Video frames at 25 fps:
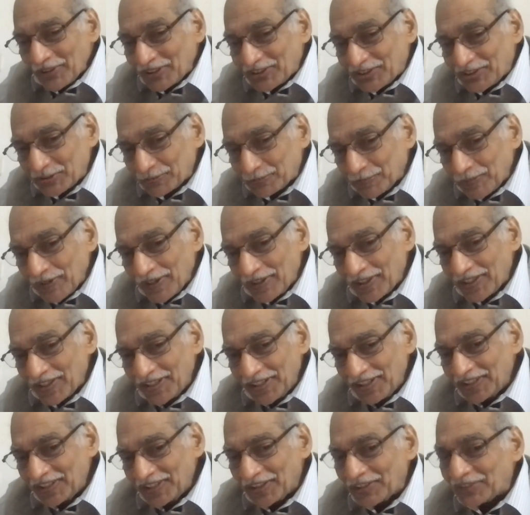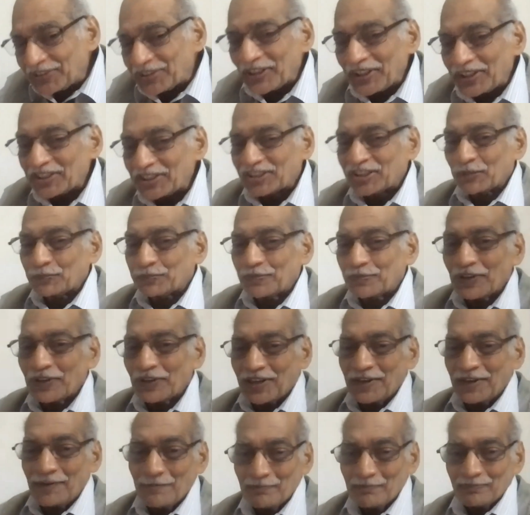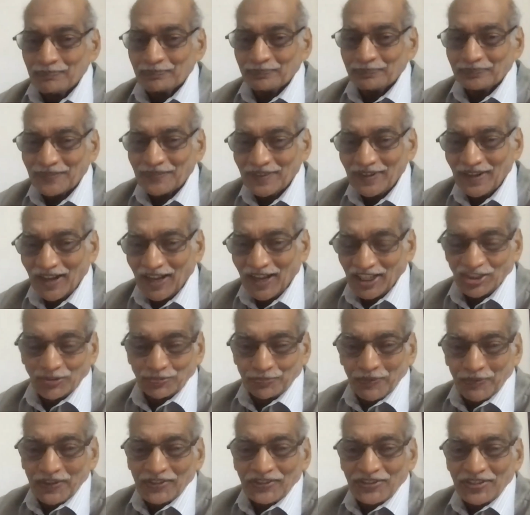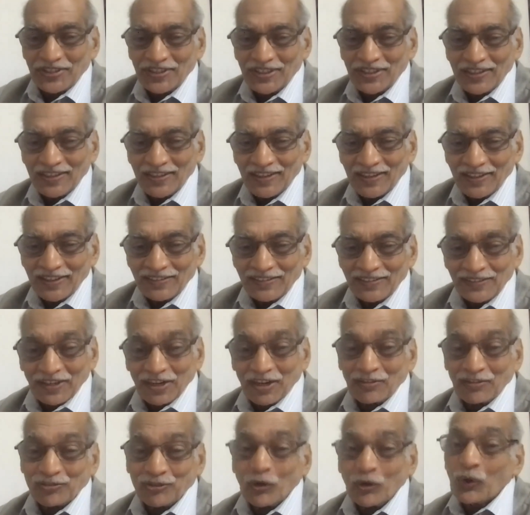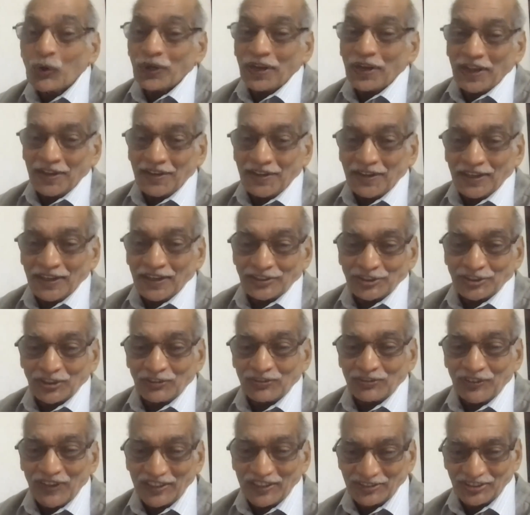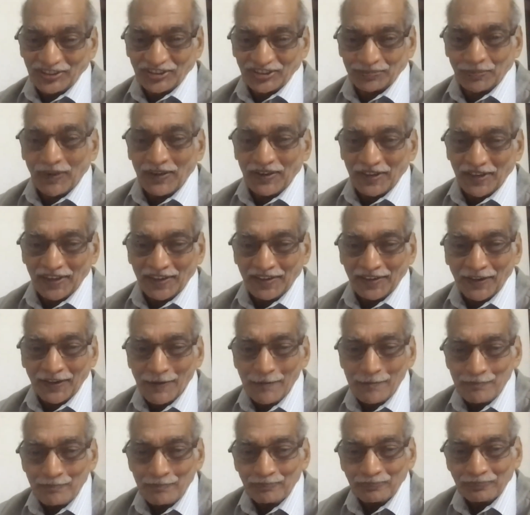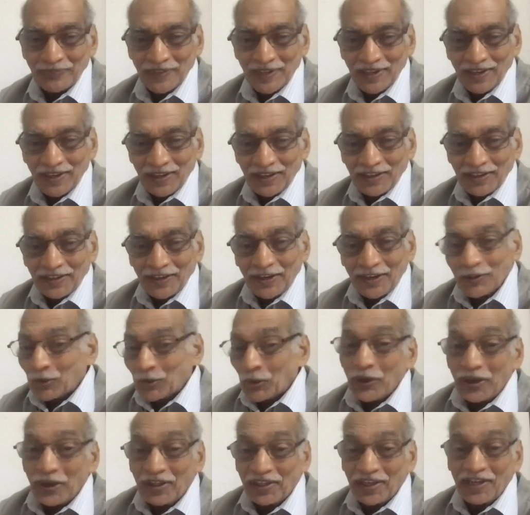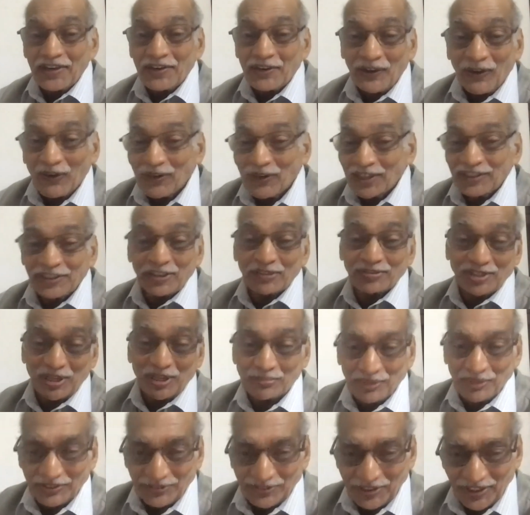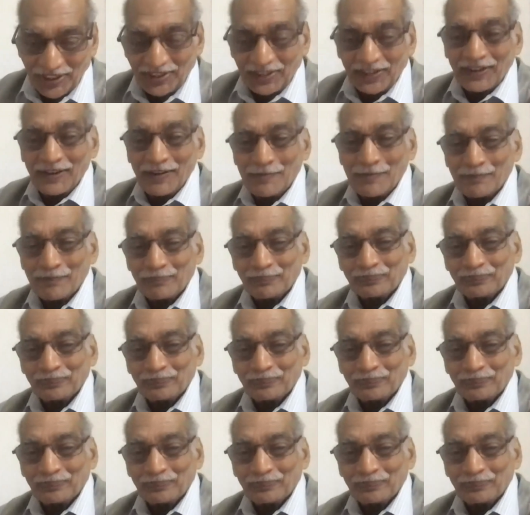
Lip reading: disciplinary, interdisciplinary aspects, there are 4 areas of assessment area: a coherent knowledge of subject area,